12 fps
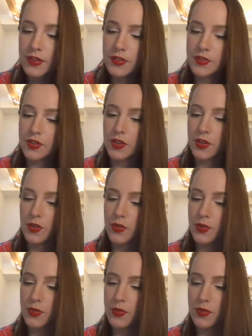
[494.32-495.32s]

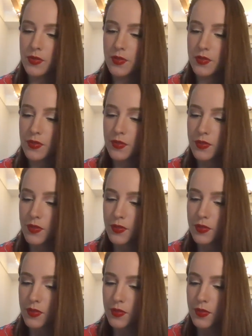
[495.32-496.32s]
So
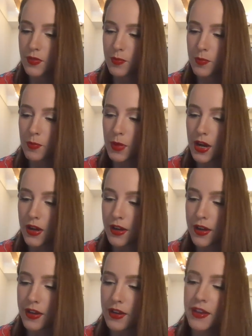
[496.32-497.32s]

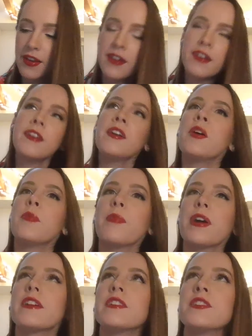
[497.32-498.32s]
my
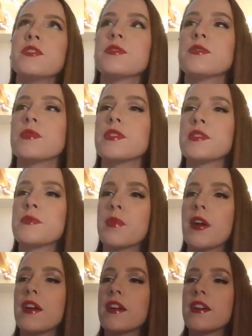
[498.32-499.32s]
issues with this
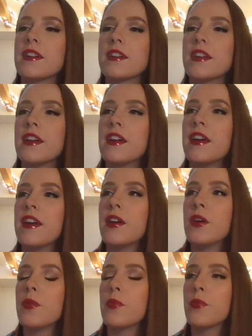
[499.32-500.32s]
product
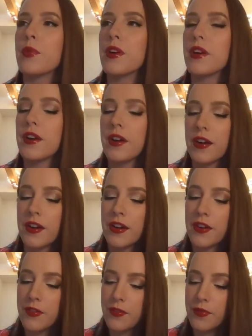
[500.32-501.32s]

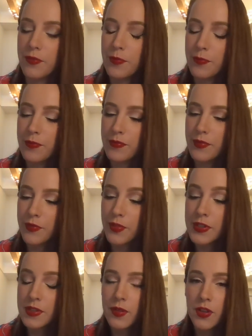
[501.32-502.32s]
were,
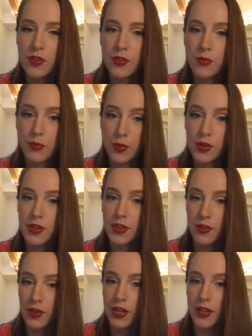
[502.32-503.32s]
first of all, the fourth
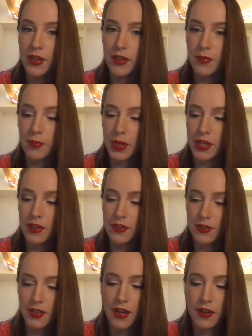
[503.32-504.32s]
ingredient, meaning
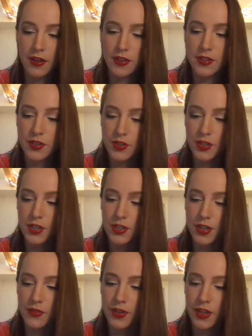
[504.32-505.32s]
there's a high
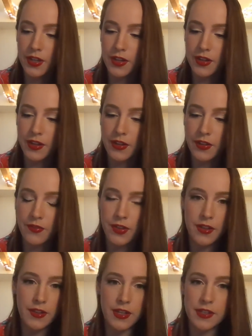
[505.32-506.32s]
concentration of it. If
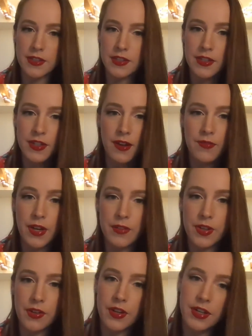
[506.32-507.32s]
anything is in the top 5
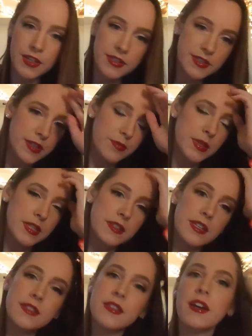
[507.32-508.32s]
ingredients, that means
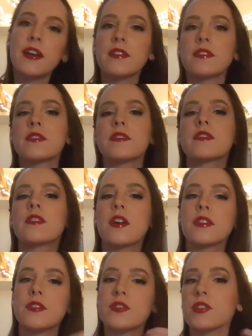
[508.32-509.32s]
that's the highest
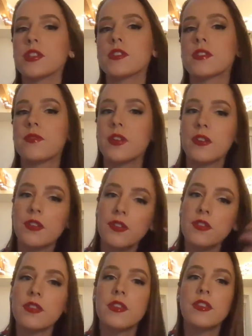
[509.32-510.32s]
concentration of
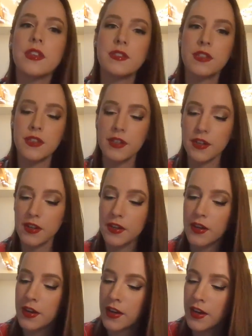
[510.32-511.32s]
all the things in there.
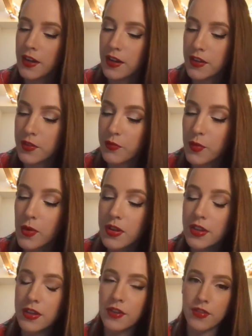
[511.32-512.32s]
The
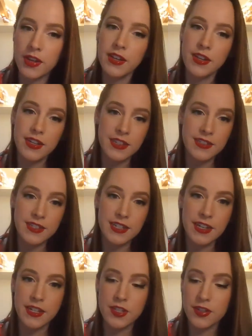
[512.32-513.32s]
fourth ingredient is
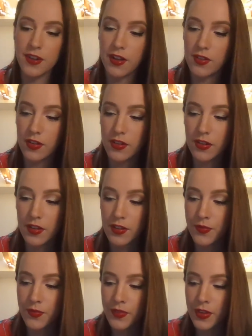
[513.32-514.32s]
denatured
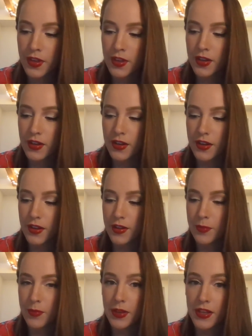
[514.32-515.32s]
alcohol
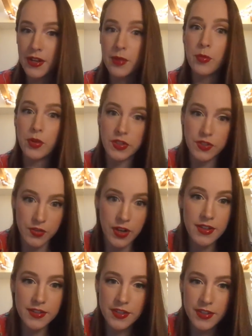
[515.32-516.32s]
in a
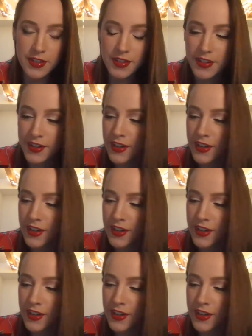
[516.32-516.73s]
moisturizer.